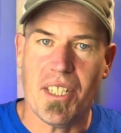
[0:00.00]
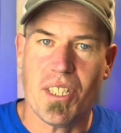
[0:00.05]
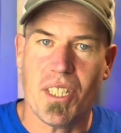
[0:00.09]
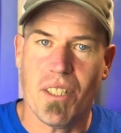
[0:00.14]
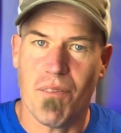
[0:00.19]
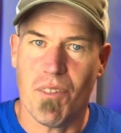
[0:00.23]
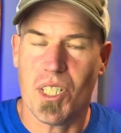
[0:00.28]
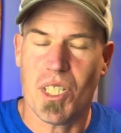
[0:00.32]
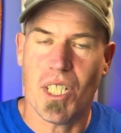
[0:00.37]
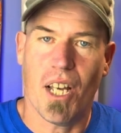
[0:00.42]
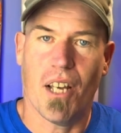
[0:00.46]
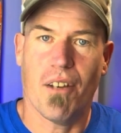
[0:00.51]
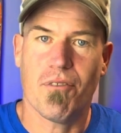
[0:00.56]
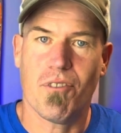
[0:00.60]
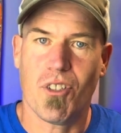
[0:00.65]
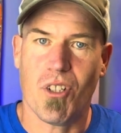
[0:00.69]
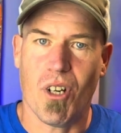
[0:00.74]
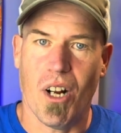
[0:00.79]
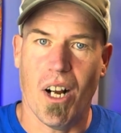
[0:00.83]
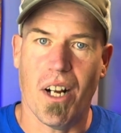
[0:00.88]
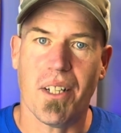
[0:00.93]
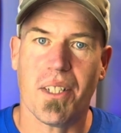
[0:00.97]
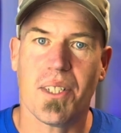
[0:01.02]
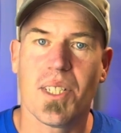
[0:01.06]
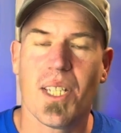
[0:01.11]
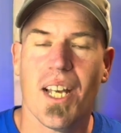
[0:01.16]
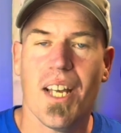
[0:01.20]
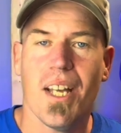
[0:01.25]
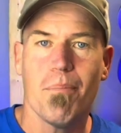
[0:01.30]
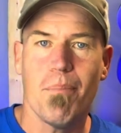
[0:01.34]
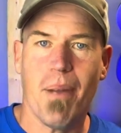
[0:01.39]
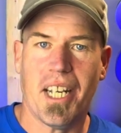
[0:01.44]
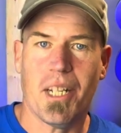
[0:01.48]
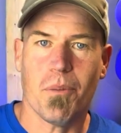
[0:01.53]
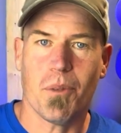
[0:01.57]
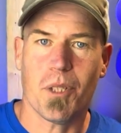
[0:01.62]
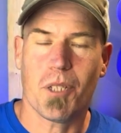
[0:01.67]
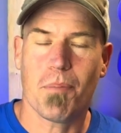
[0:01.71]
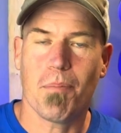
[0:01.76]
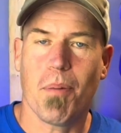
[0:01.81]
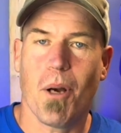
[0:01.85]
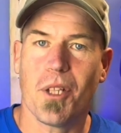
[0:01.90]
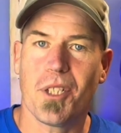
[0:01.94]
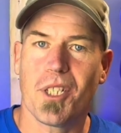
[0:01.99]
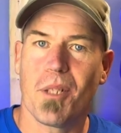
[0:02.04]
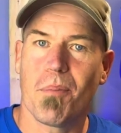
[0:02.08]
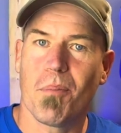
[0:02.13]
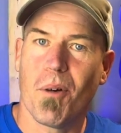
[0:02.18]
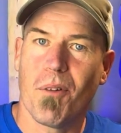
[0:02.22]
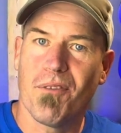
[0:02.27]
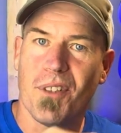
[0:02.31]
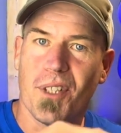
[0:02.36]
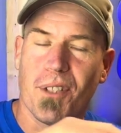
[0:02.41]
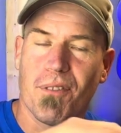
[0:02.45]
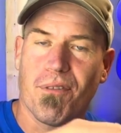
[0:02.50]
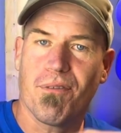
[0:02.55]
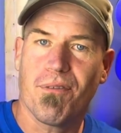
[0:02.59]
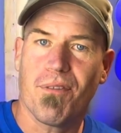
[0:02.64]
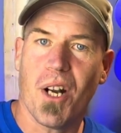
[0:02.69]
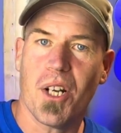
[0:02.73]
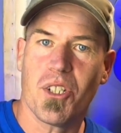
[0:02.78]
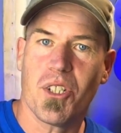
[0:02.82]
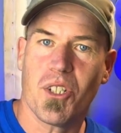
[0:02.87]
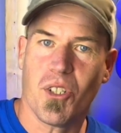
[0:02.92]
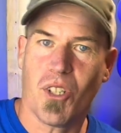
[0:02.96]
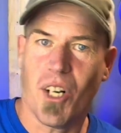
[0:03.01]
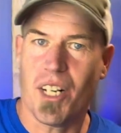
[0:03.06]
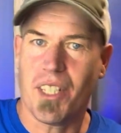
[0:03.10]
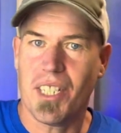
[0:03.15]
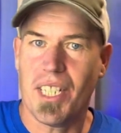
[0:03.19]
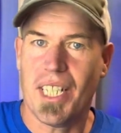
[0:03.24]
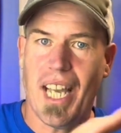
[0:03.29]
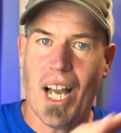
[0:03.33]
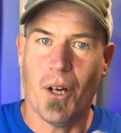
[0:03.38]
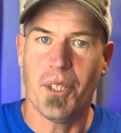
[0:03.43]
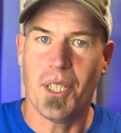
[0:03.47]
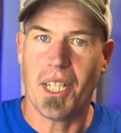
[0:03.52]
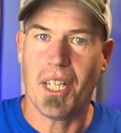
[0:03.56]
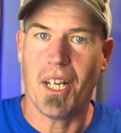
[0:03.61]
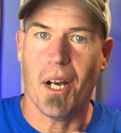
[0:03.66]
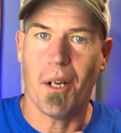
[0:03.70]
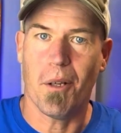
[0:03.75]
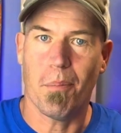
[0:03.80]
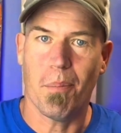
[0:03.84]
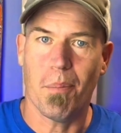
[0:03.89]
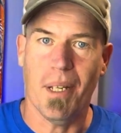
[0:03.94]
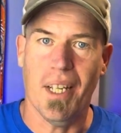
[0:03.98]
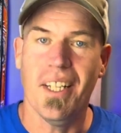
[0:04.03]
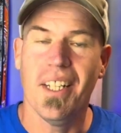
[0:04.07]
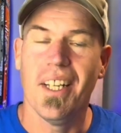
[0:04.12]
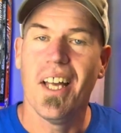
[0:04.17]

of the surf trucks meant it was possible for the front truck to get on the coping